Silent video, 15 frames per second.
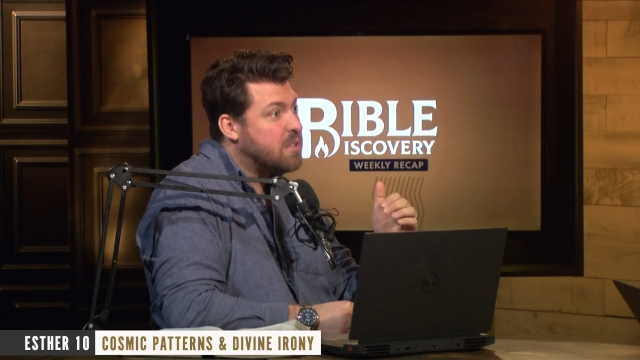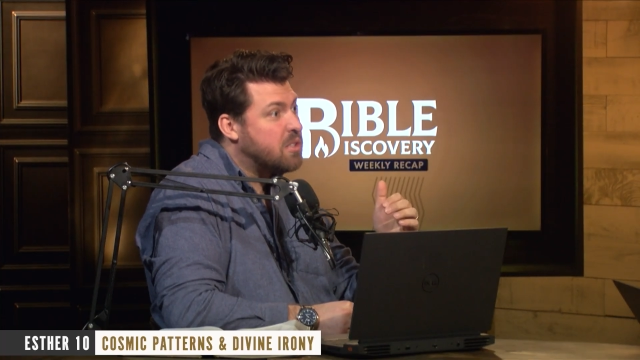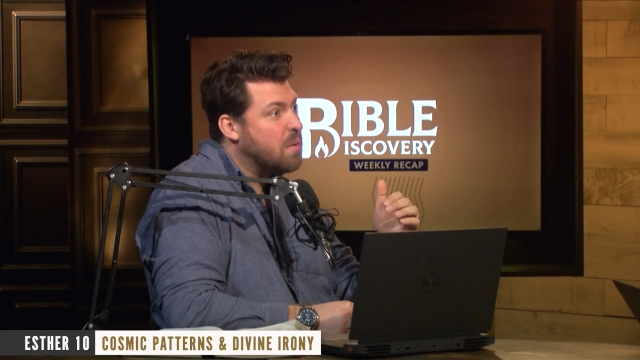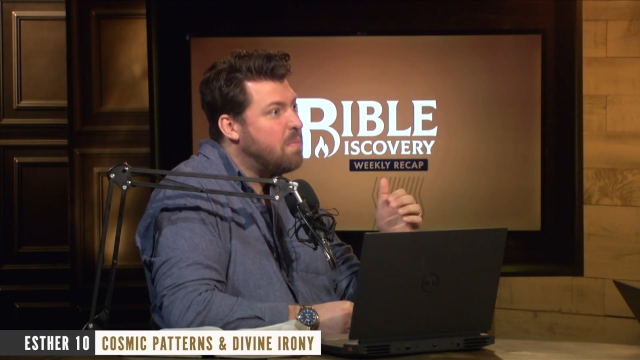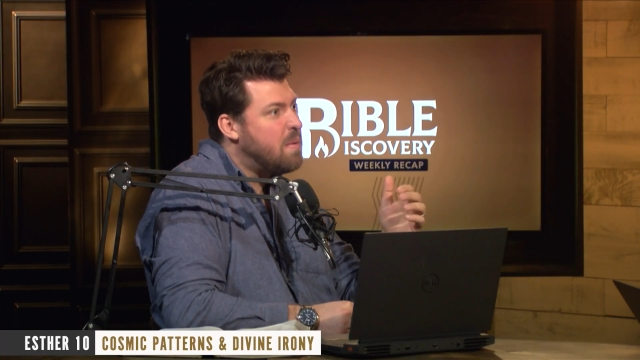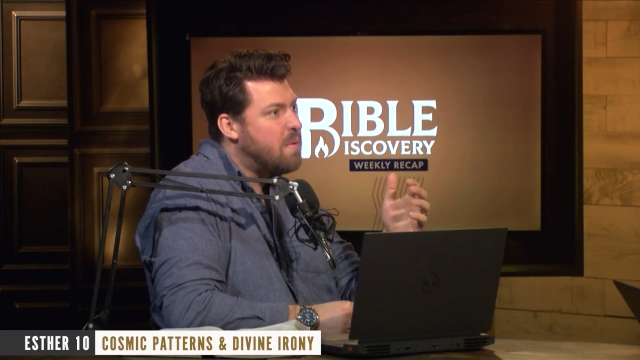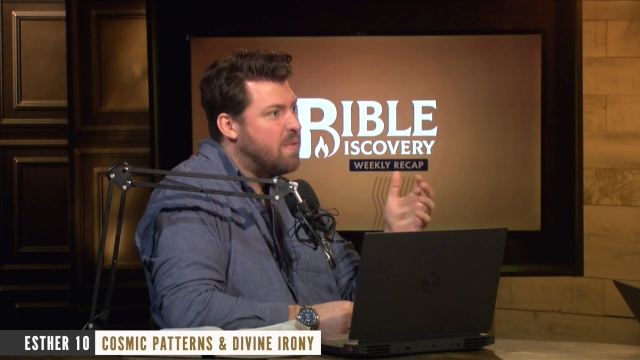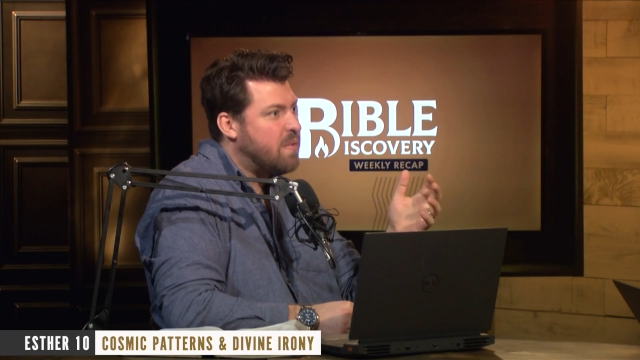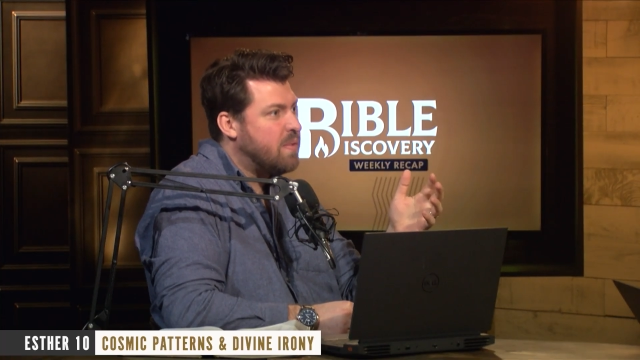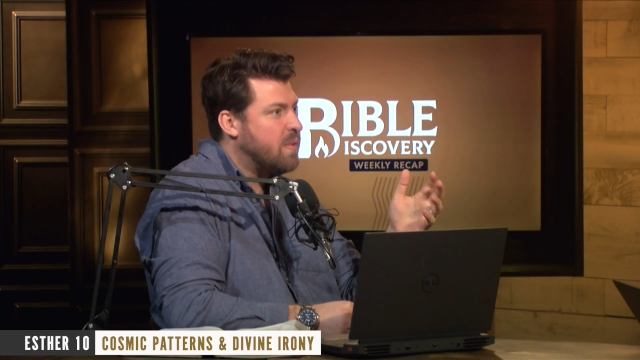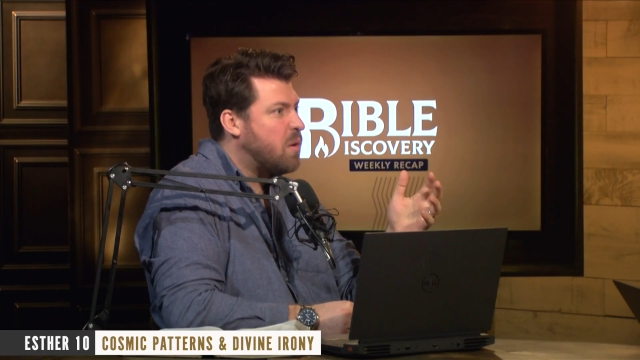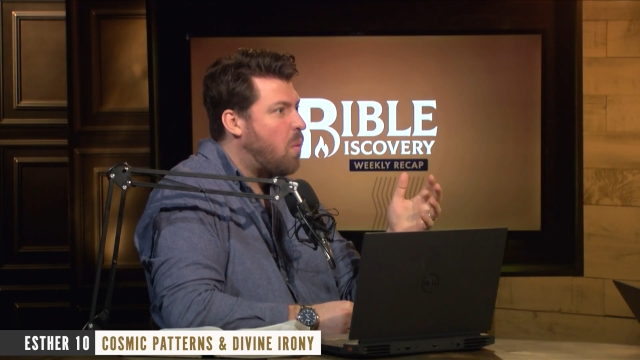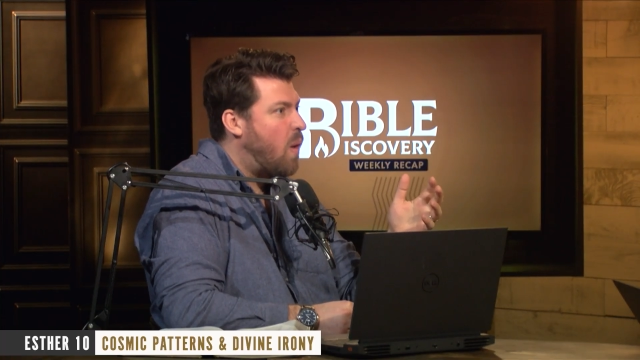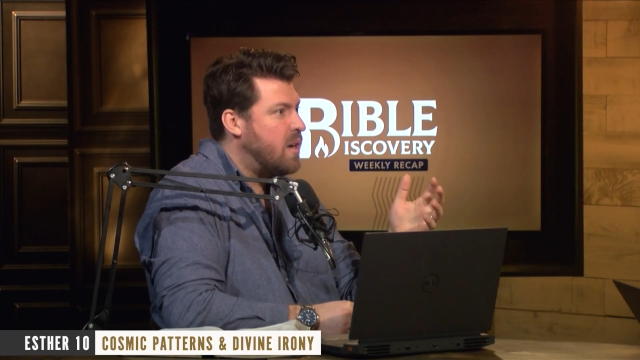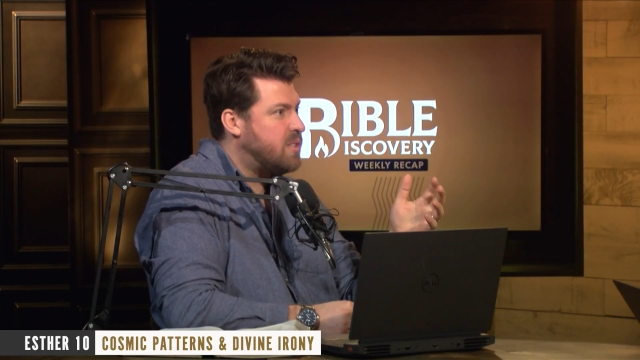Some people have even
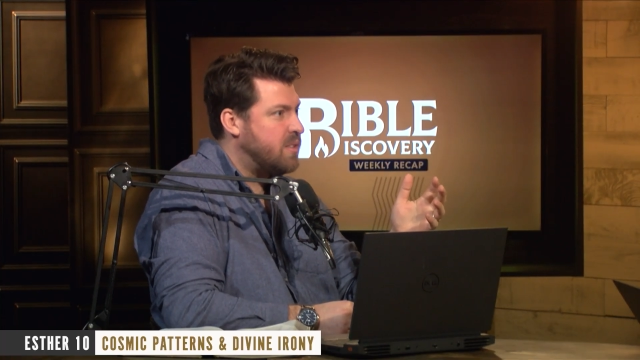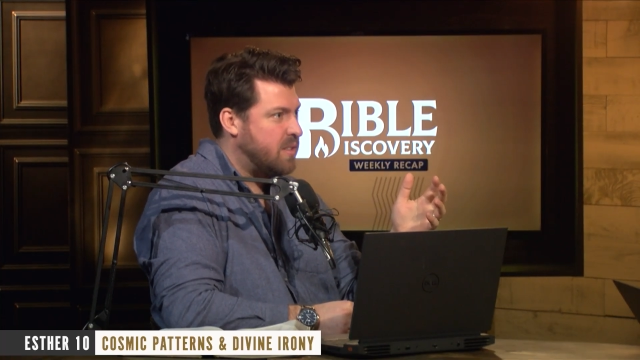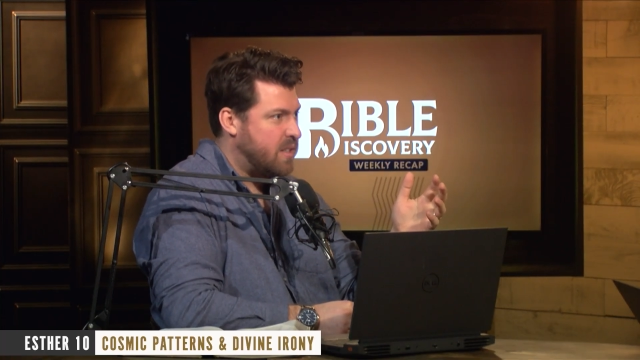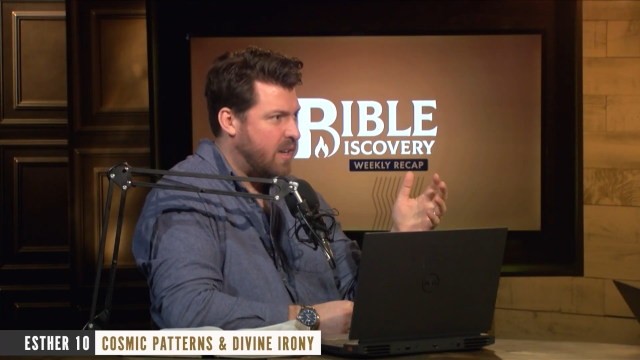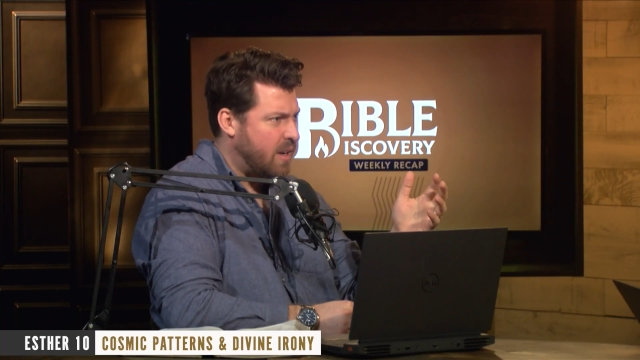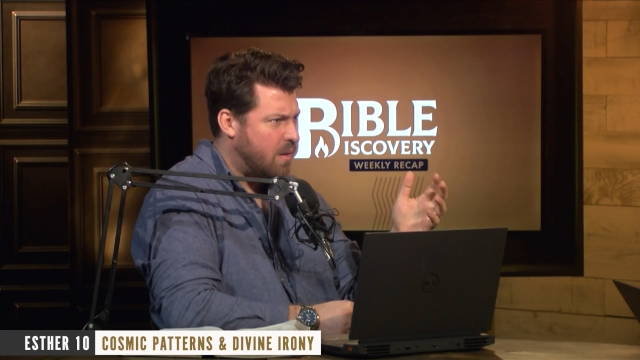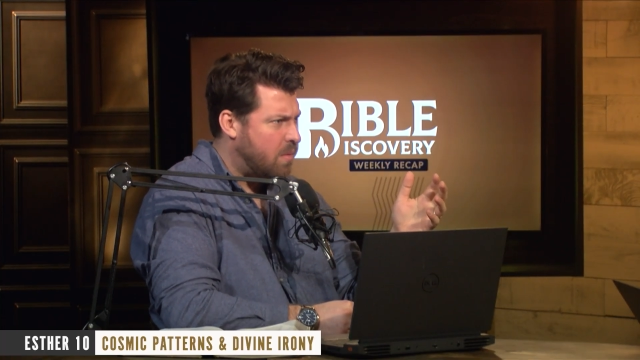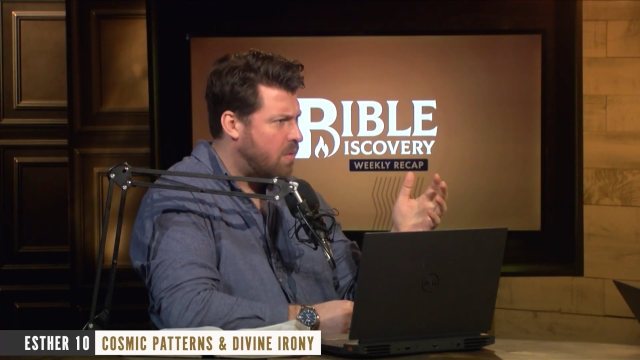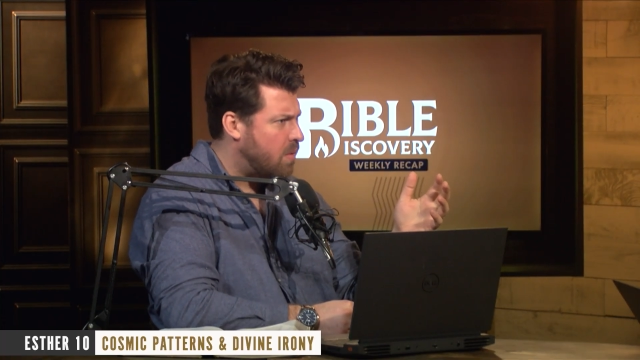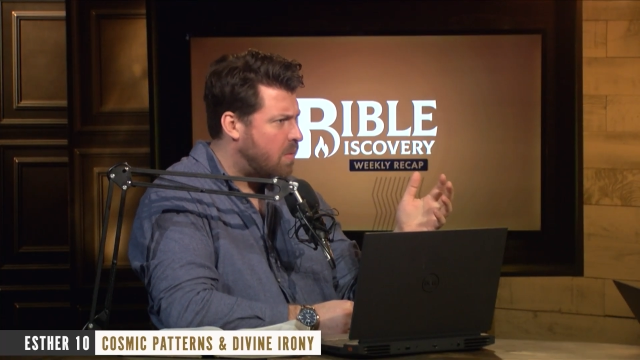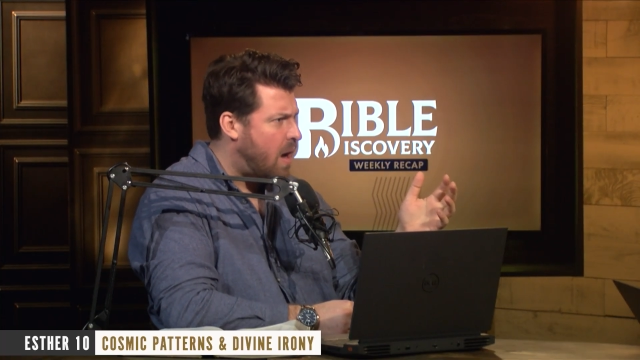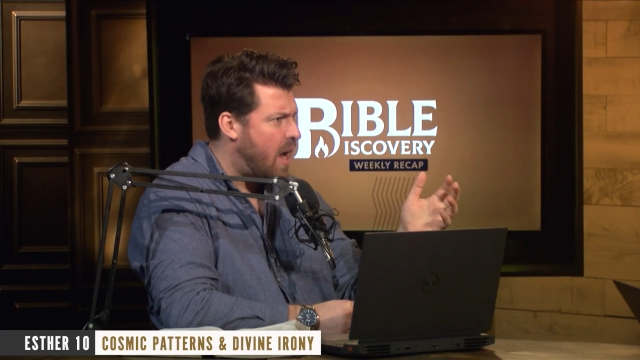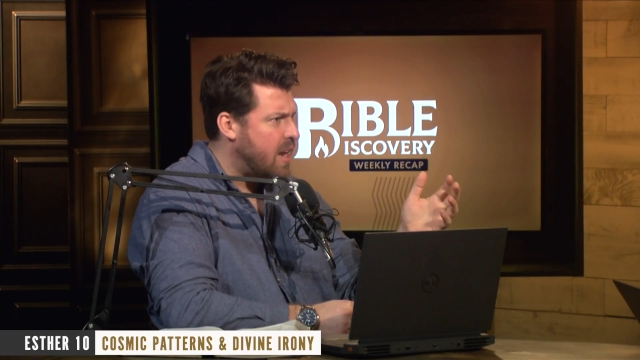questioned, like, why